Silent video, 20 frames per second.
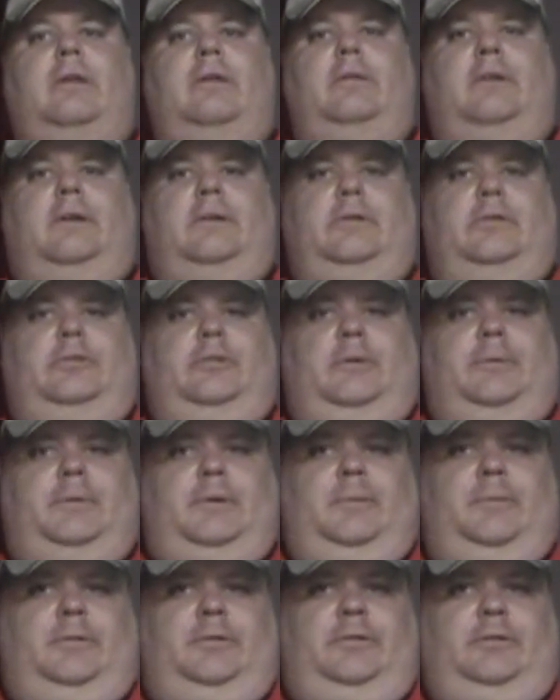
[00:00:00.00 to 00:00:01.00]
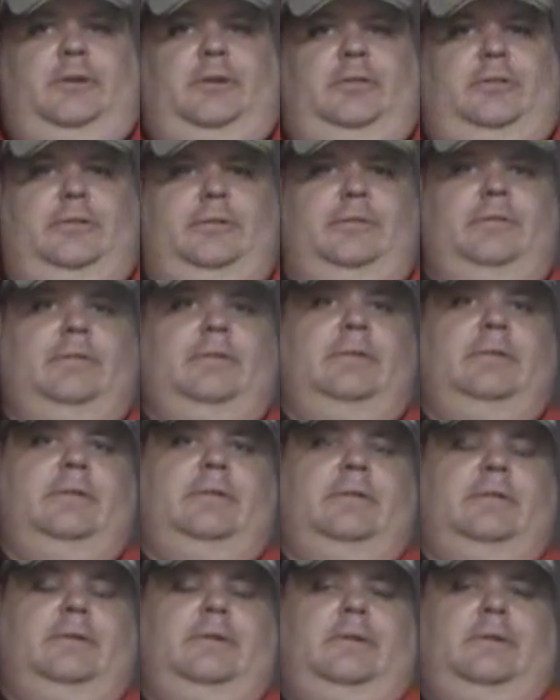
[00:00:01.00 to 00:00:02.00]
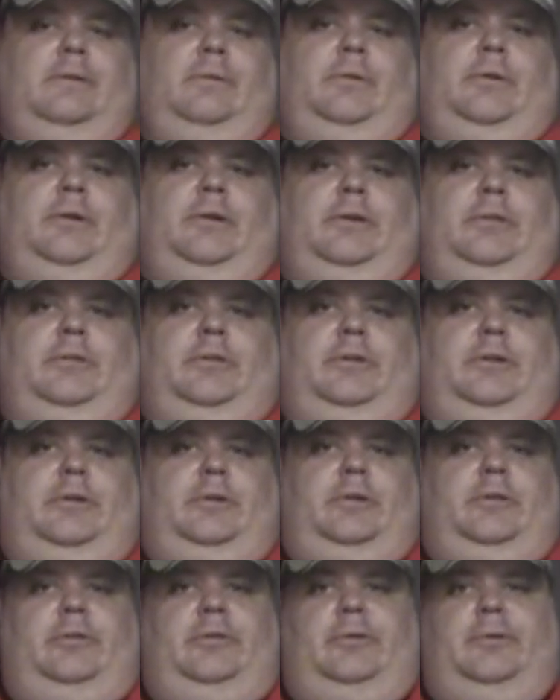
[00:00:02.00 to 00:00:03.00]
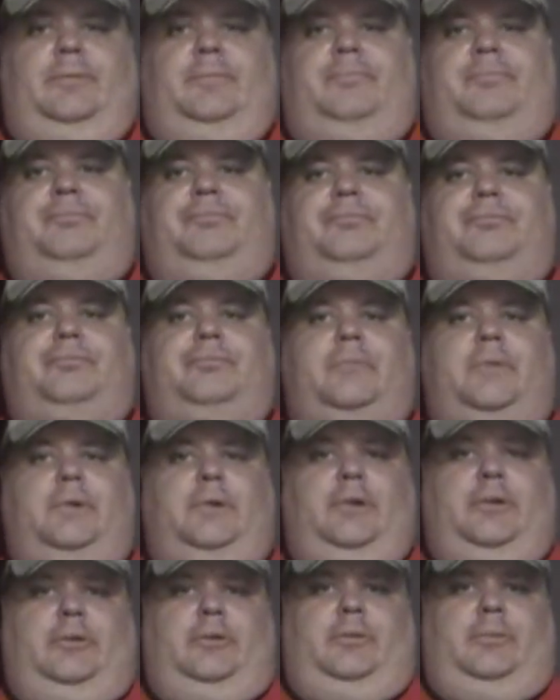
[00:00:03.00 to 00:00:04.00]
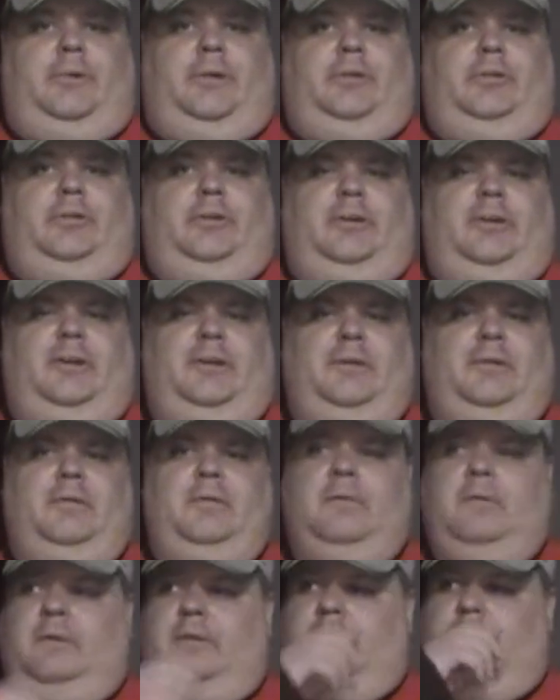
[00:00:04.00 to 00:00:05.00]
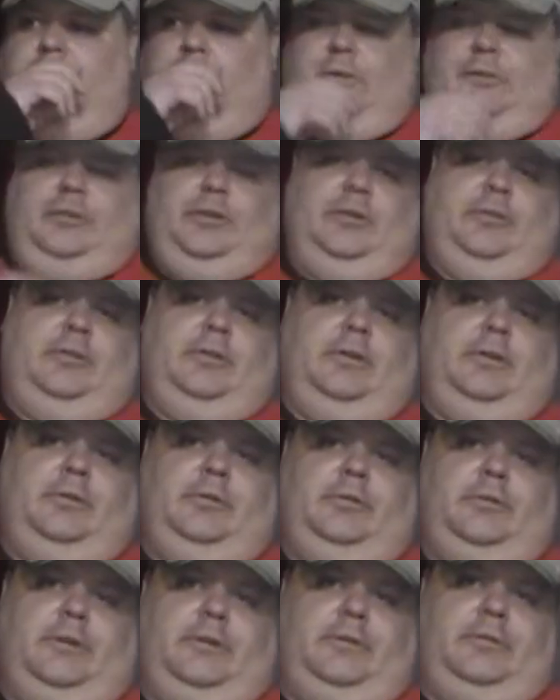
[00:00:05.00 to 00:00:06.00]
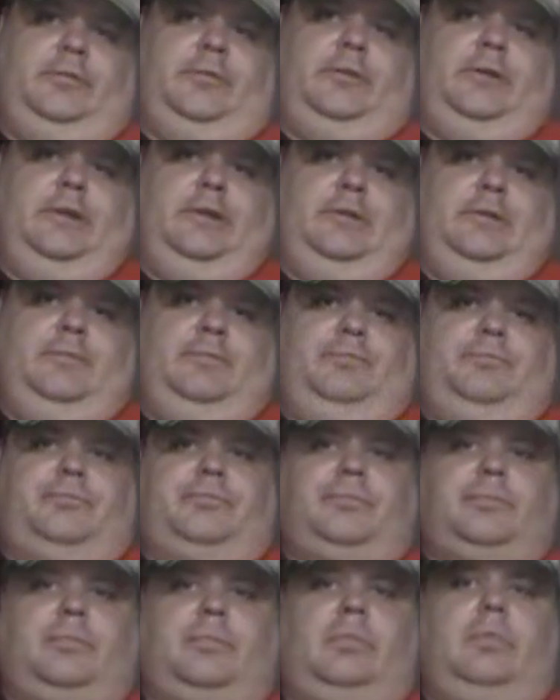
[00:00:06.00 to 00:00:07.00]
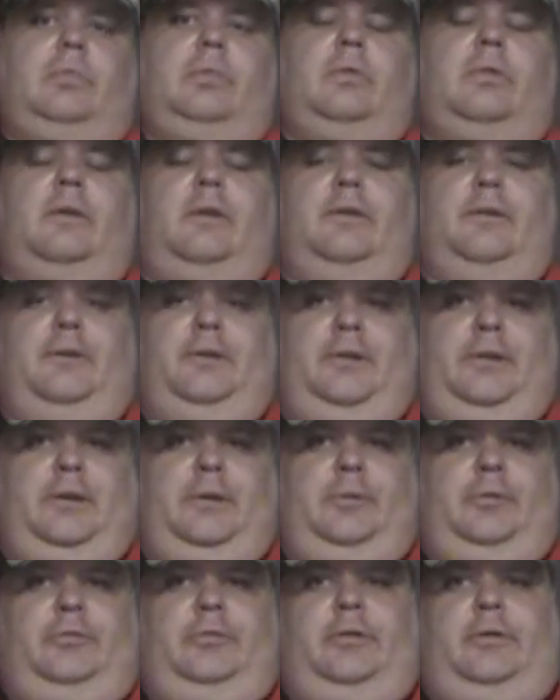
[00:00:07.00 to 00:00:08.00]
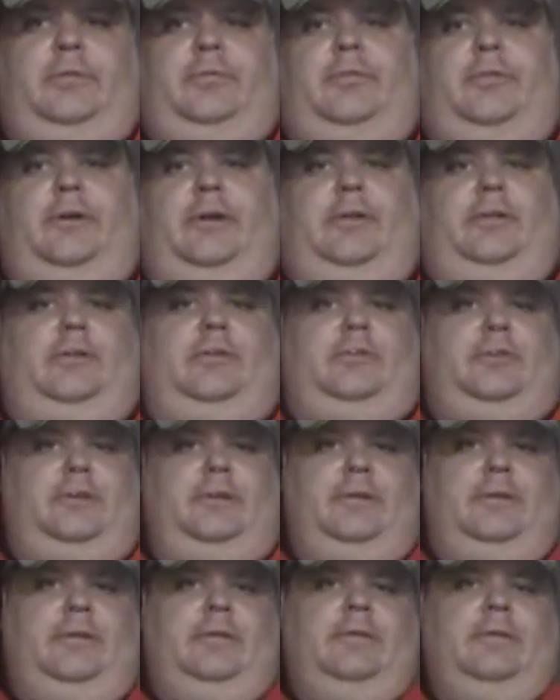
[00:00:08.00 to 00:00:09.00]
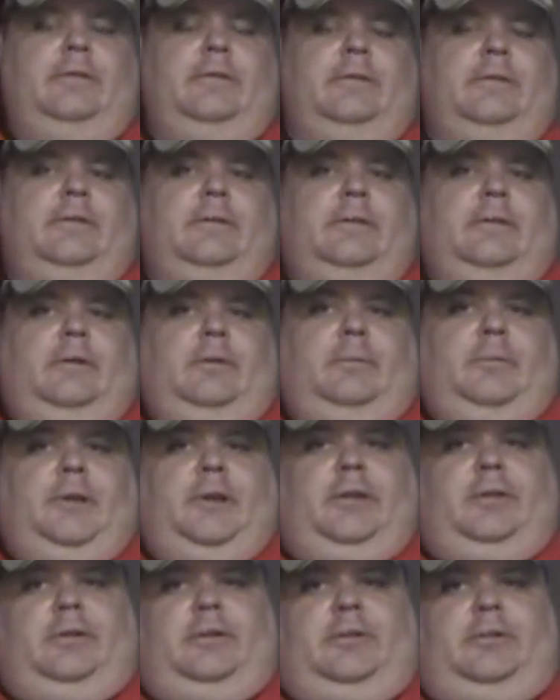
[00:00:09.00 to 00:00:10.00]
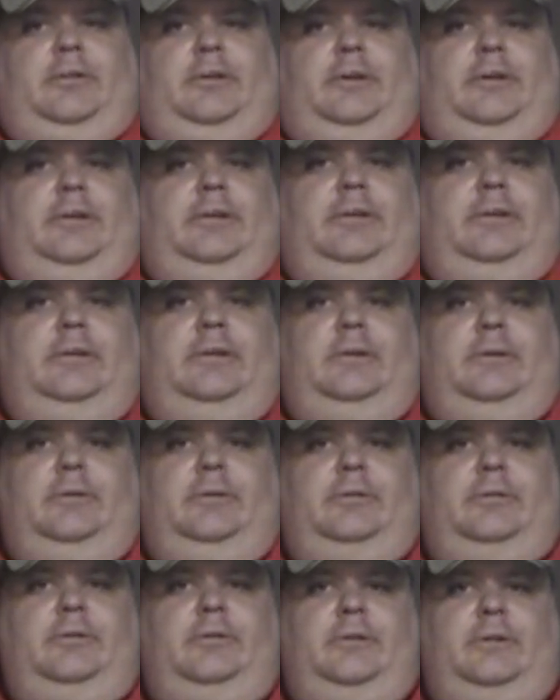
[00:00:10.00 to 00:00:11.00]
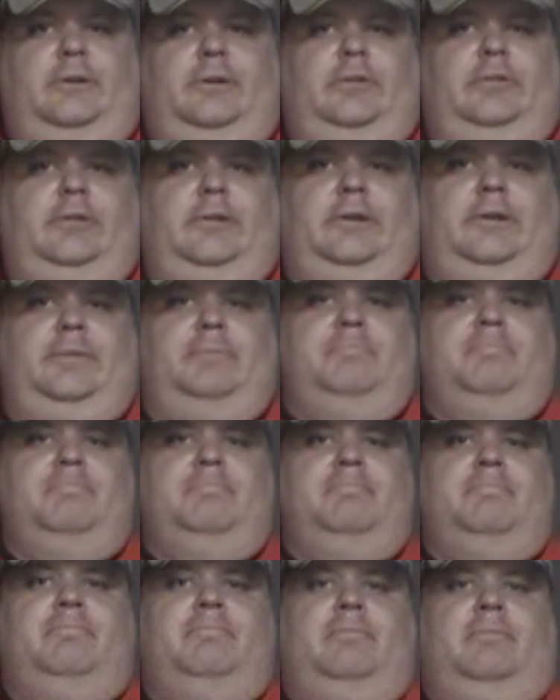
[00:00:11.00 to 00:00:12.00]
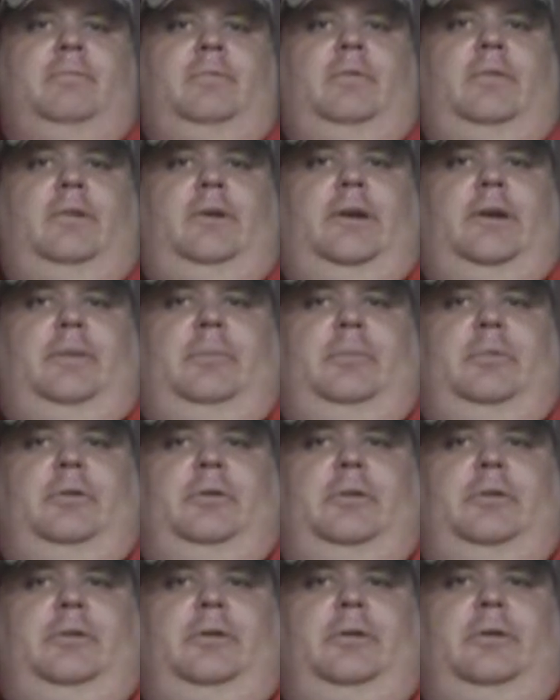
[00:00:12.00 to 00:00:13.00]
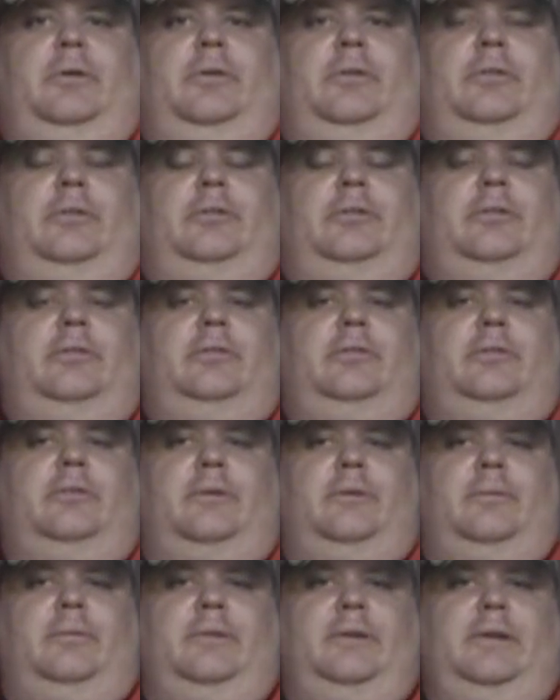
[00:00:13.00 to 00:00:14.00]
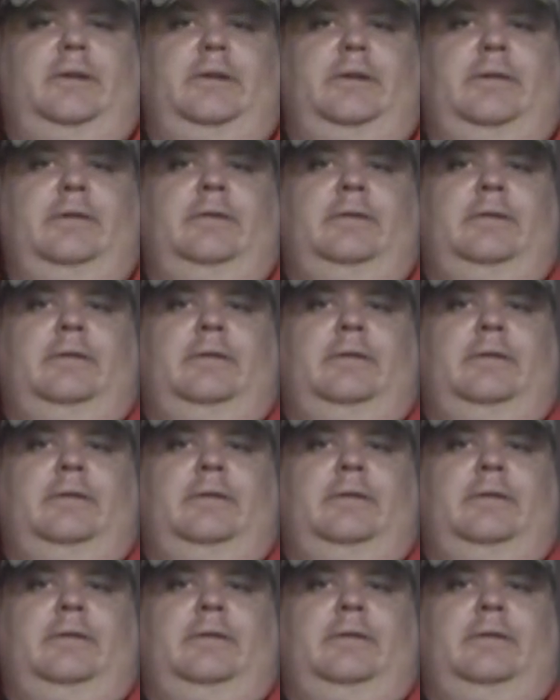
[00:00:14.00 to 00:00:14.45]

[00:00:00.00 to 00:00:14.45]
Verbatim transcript: that this upcoming season, we got Johnny Udrow, who needs to be signed, as he's an unrestricted free agent. And then you got restricted free agents in Matthew Tkachuk, who's going to at least get nine million dollars from the